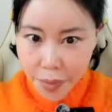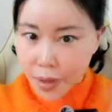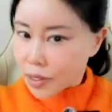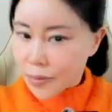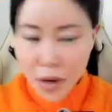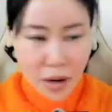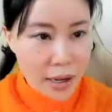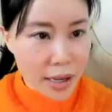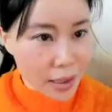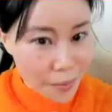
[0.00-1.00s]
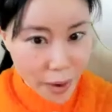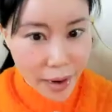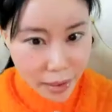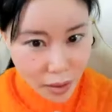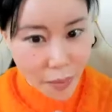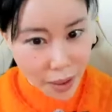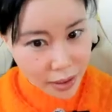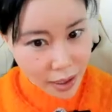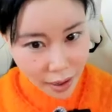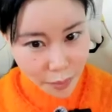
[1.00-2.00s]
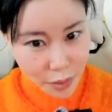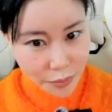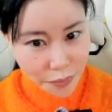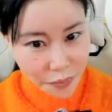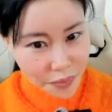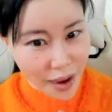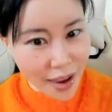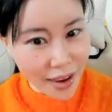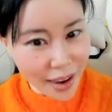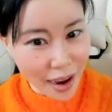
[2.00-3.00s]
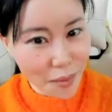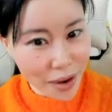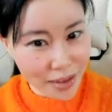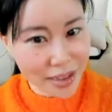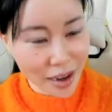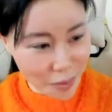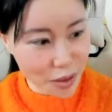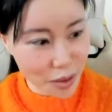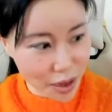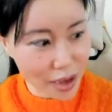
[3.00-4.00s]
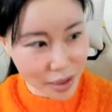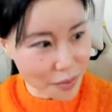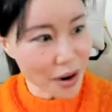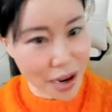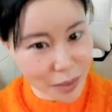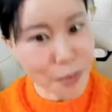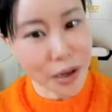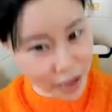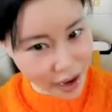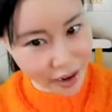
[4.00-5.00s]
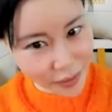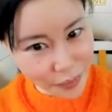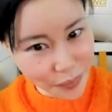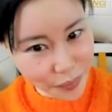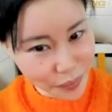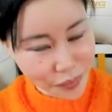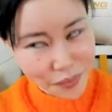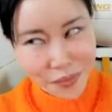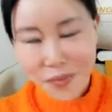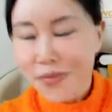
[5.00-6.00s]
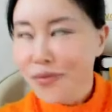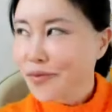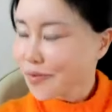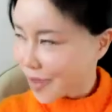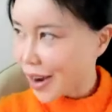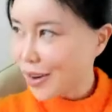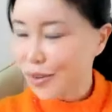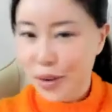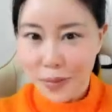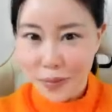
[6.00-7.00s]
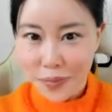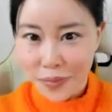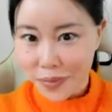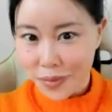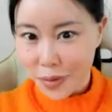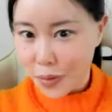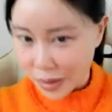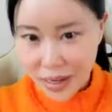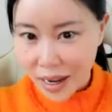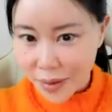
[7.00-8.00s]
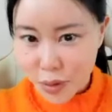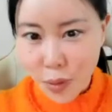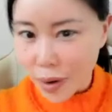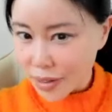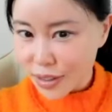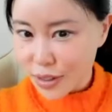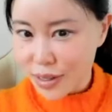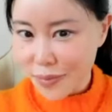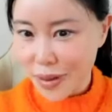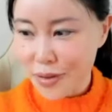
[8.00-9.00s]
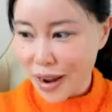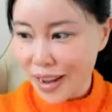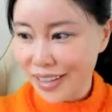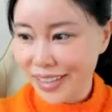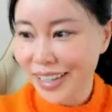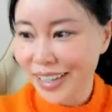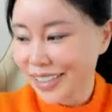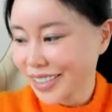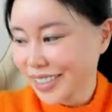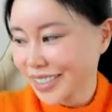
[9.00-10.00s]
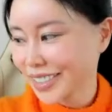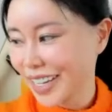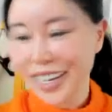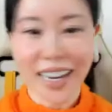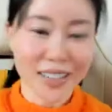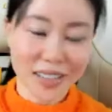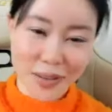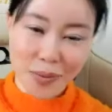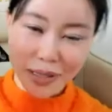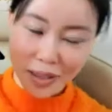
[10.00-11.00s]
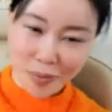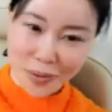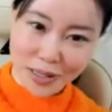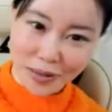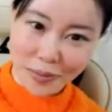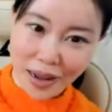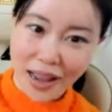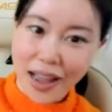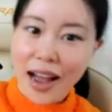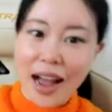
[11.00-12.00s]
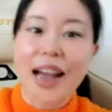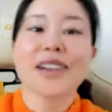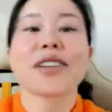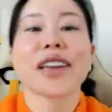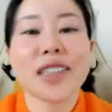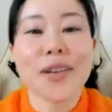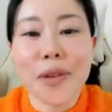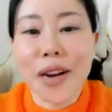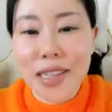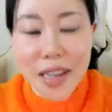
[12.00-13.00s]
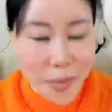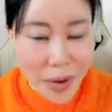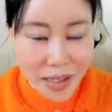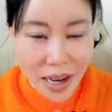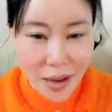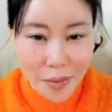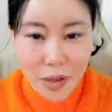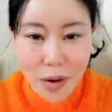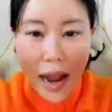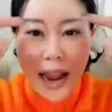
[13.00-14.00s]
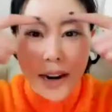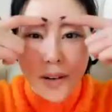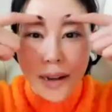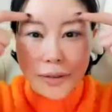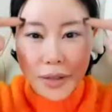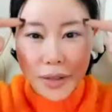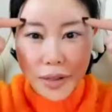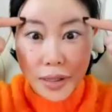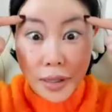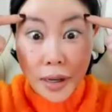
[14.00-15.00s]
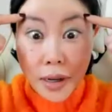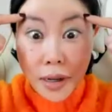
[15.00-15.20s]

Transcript: Because I'm not going to get surprised so many times. How many times do you get surprised per day? I don't know. One time, twice or something, right? I don't know, depends on the person, but I don't get surprised that many times. So I don't have to use this.